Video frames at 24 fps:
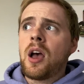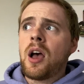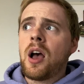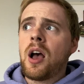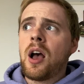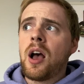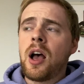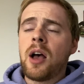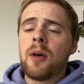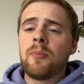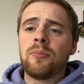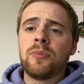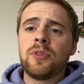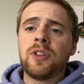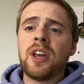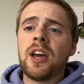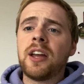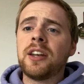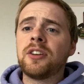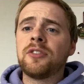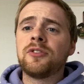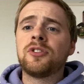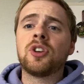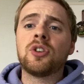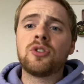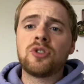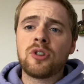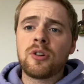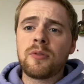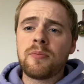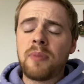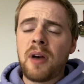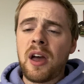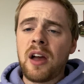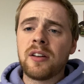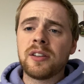The idea of social
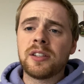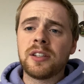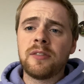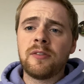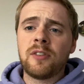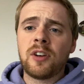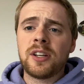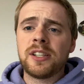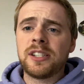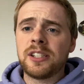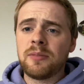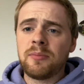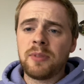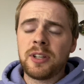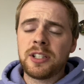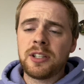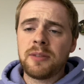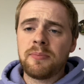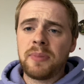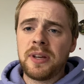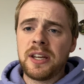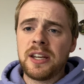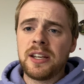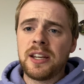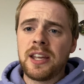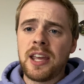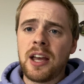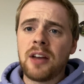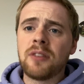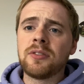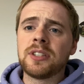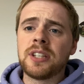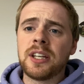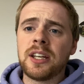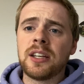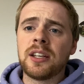comparison, very similar to bean
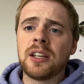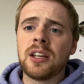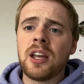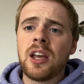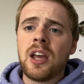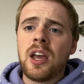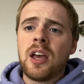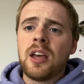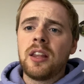counting.